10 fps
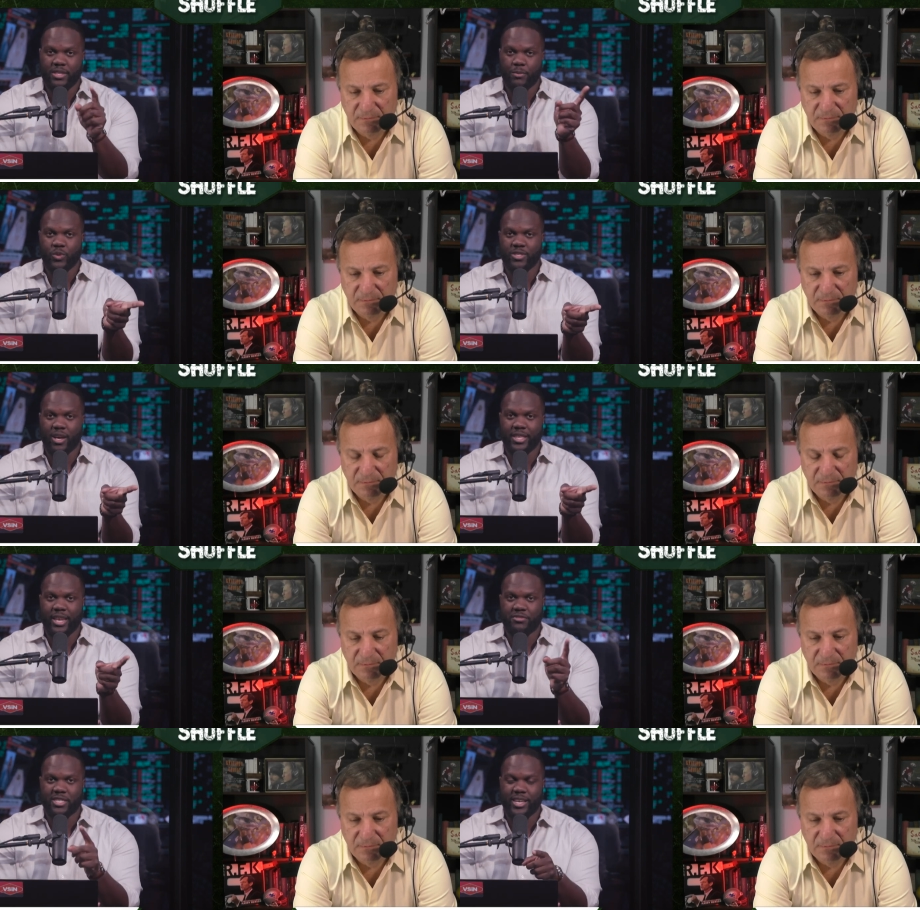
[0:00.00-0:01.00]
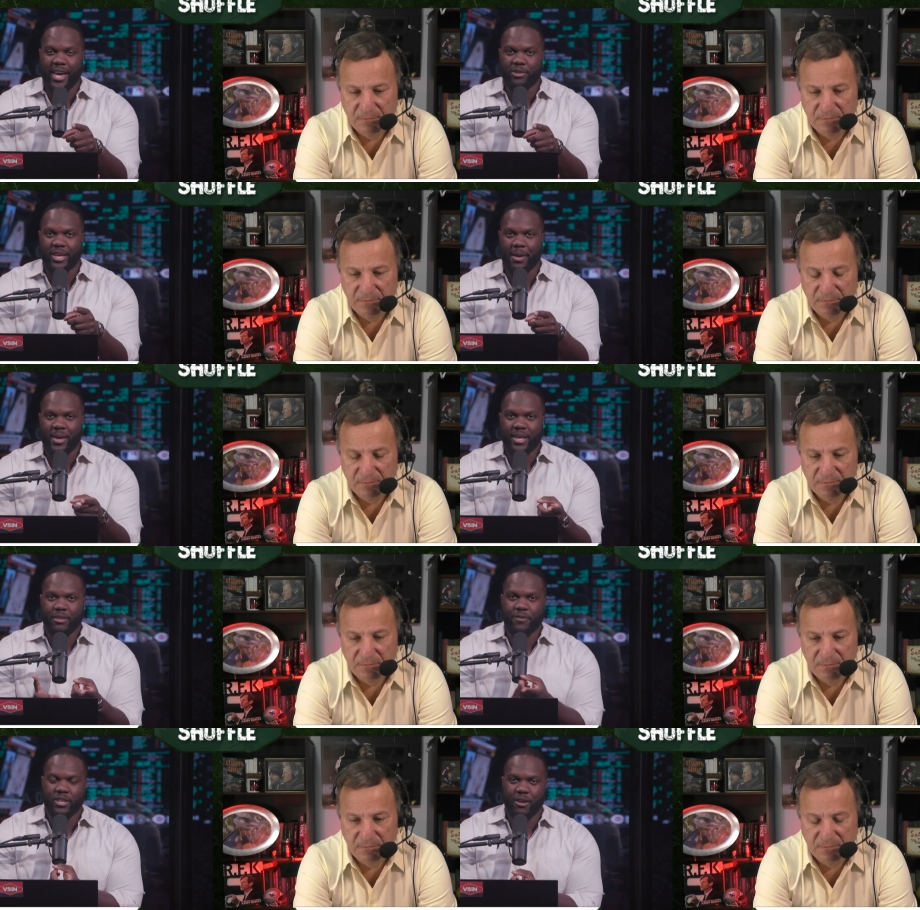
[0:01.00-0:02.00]
Speaker 1: teams we saw in the NFC title game
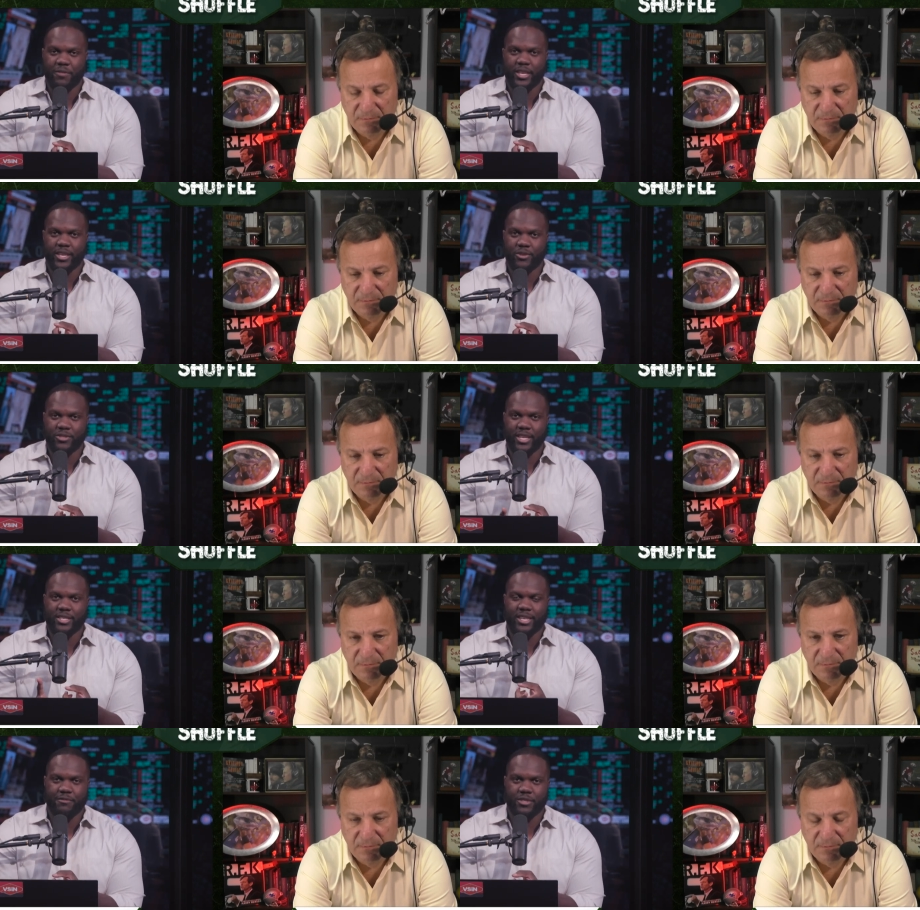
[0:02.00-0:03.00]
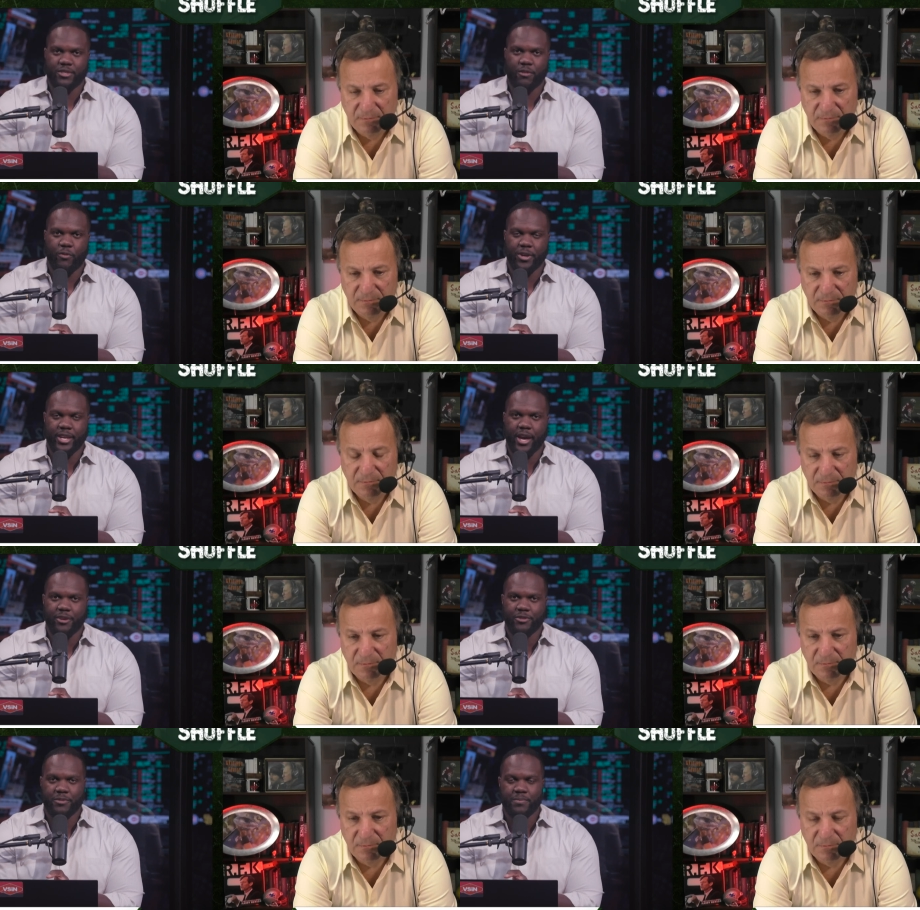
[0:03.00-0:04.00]
the Philadelphia Eagles and the San Francisco
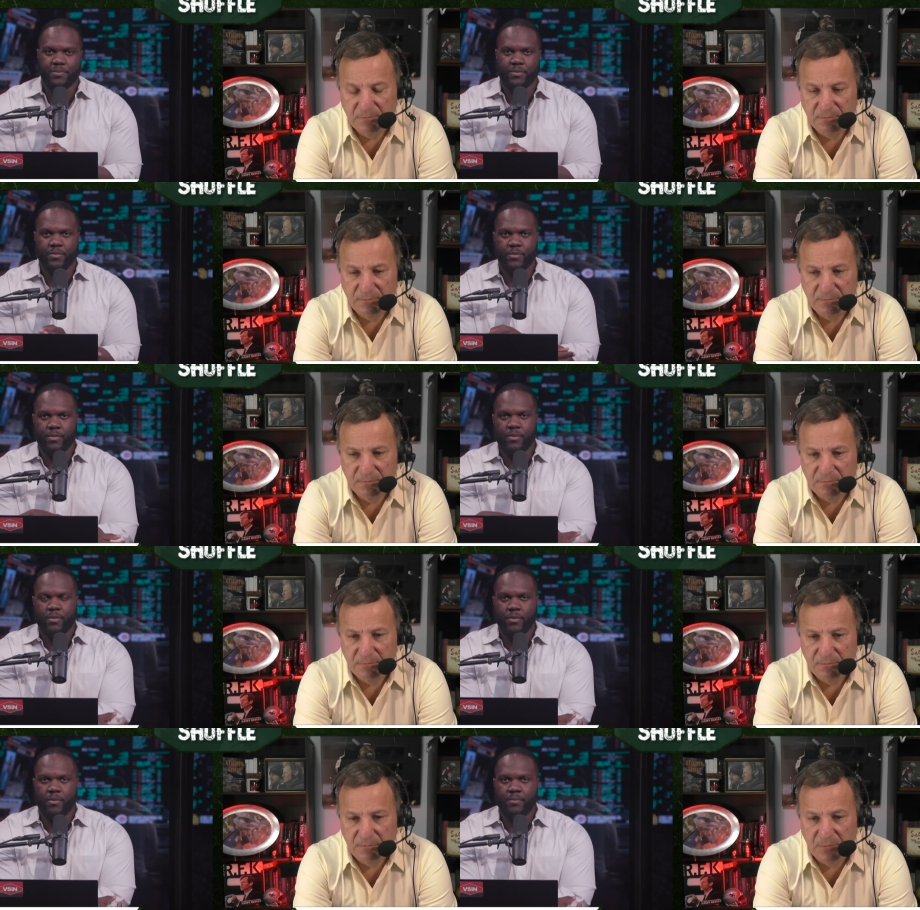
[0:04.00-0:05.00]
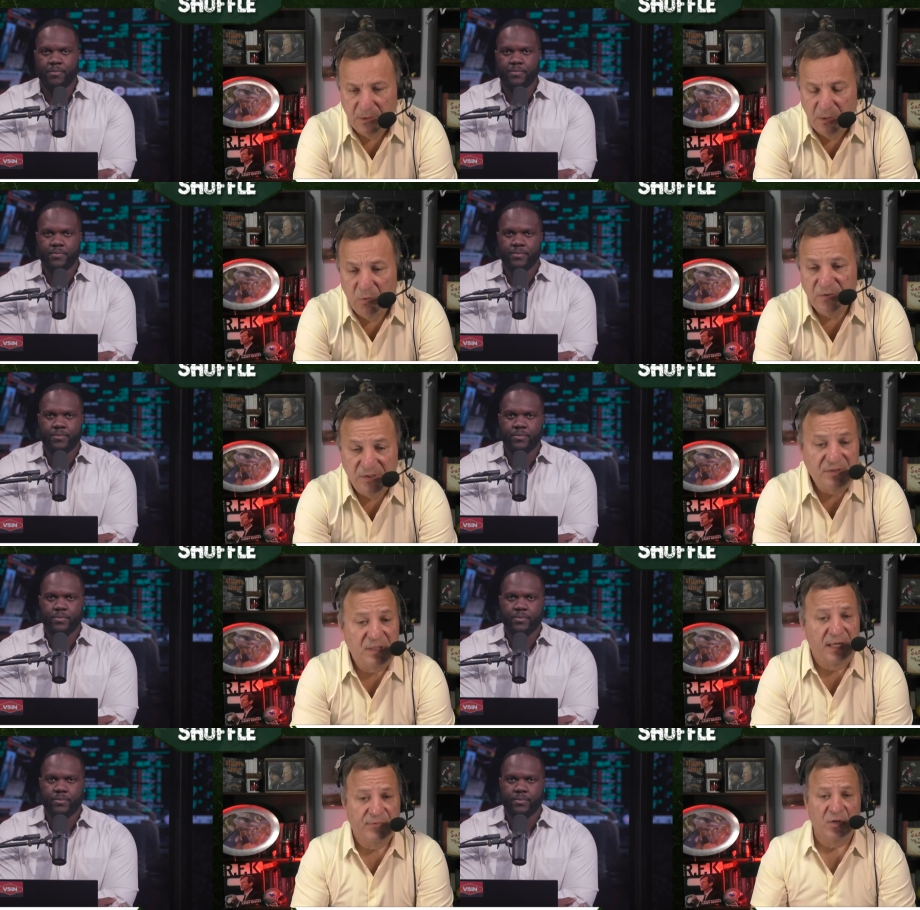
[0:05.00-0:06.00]
49ers.
Speaker 2: Well, it's
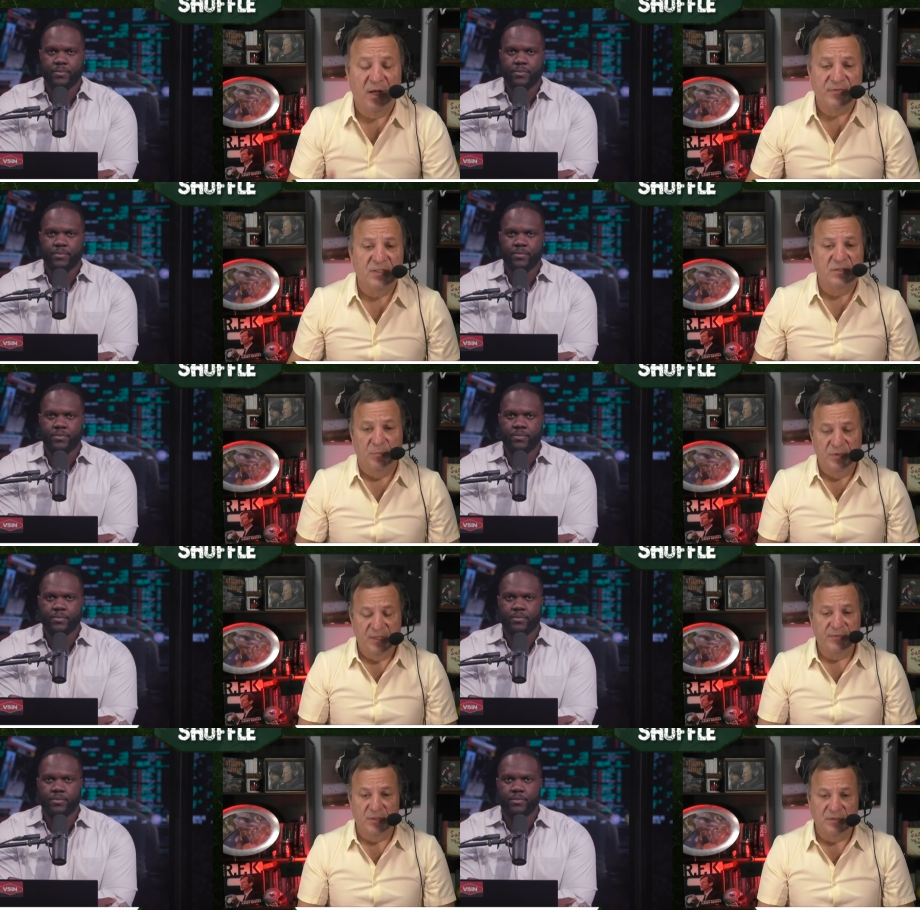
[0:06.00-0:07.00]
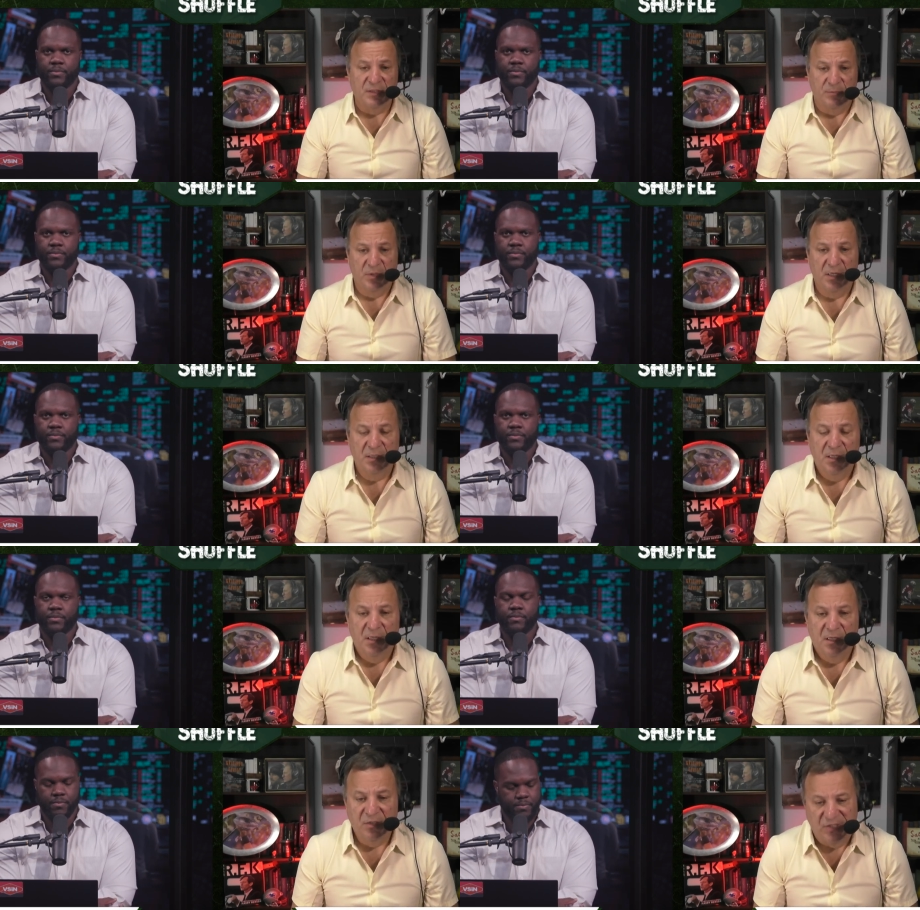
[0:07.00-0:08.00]
easy to have good offseason when you have a good team, right?
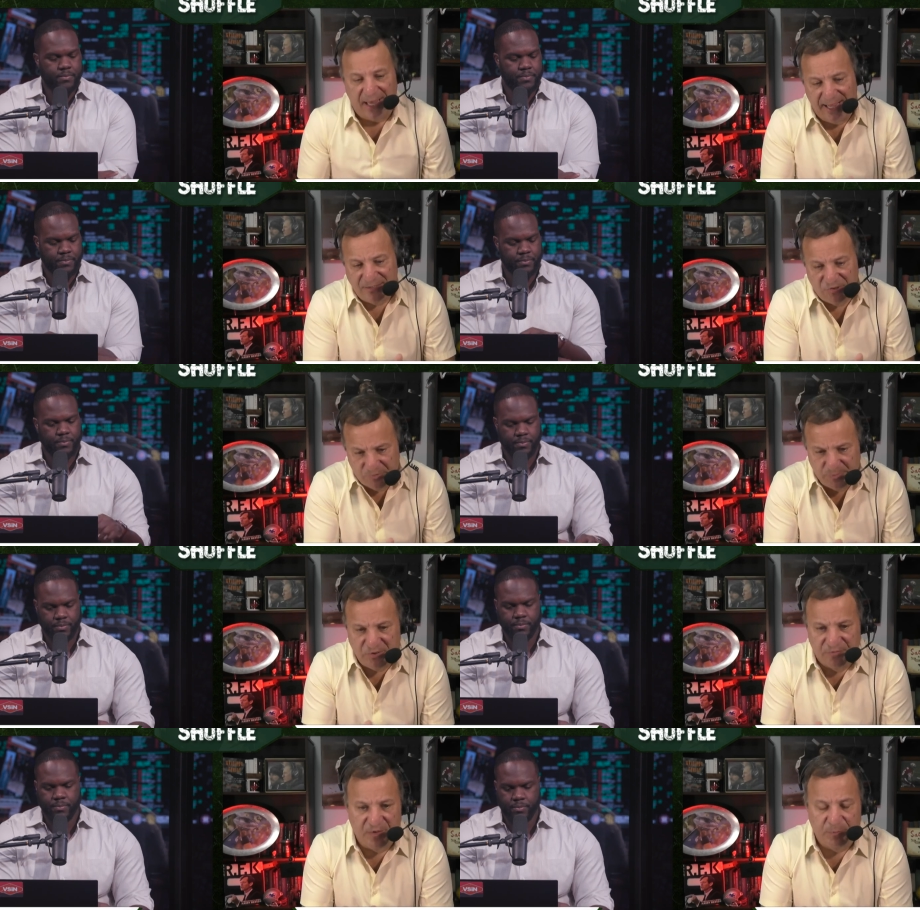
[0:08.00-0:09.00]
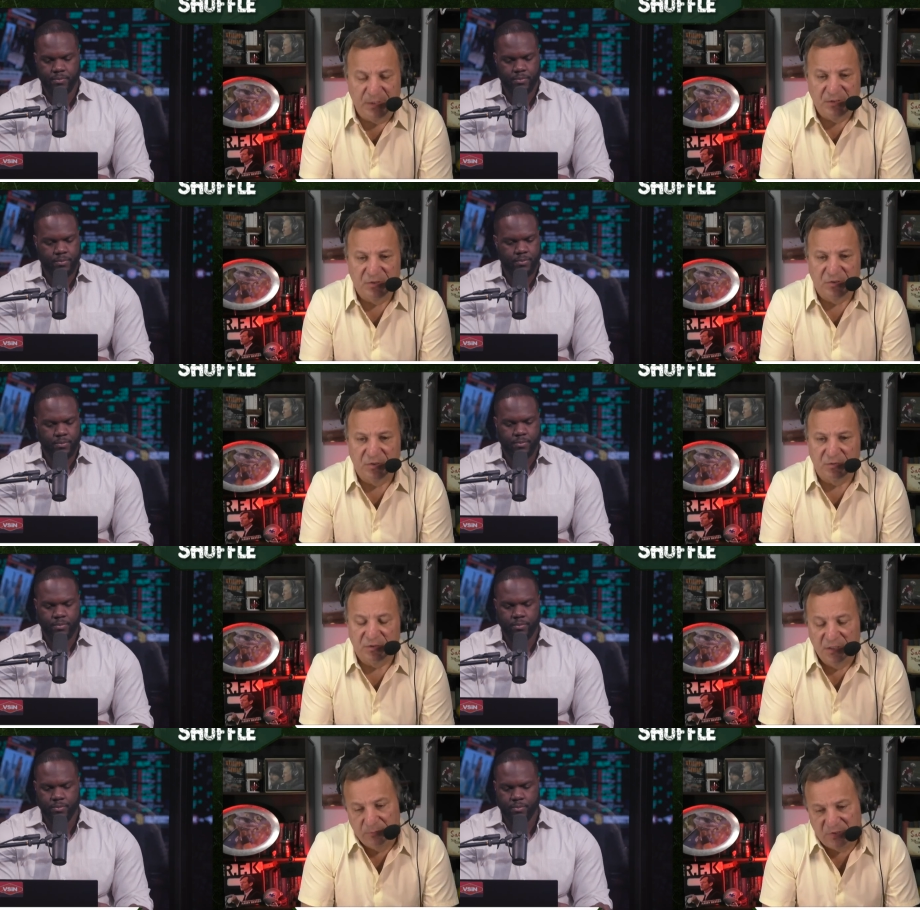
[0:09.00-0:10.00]
Because mm-hmm. you add just specific pieces to your
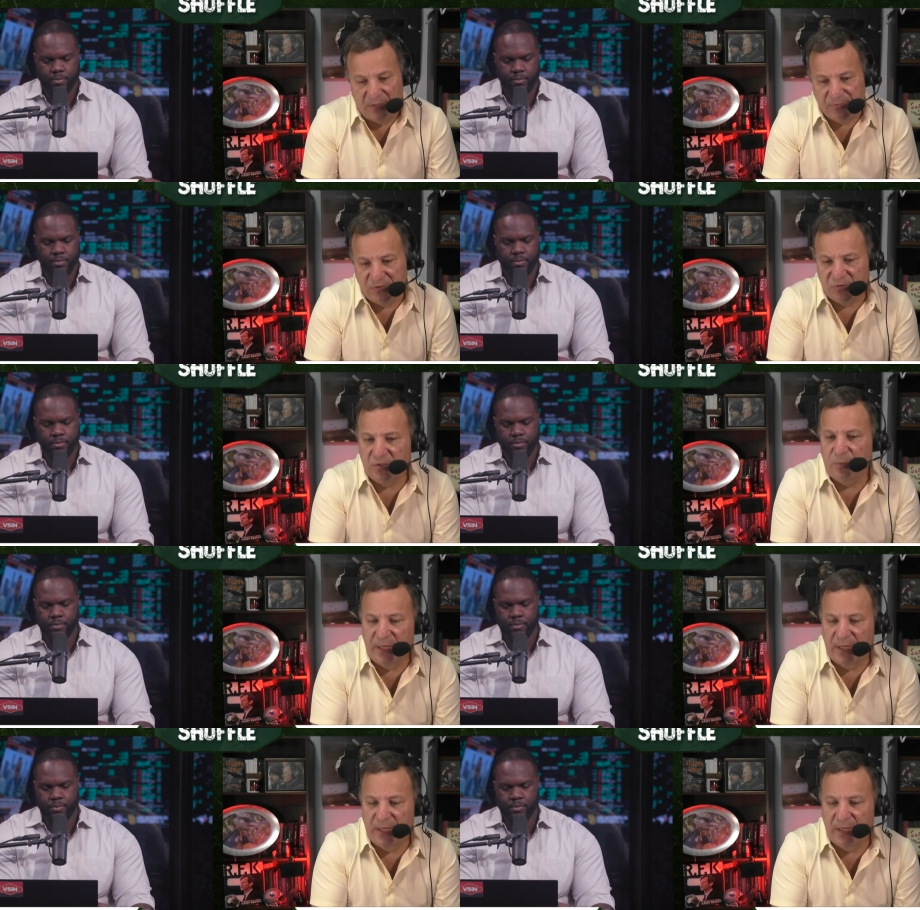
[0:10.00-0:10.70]
team. San Francisco,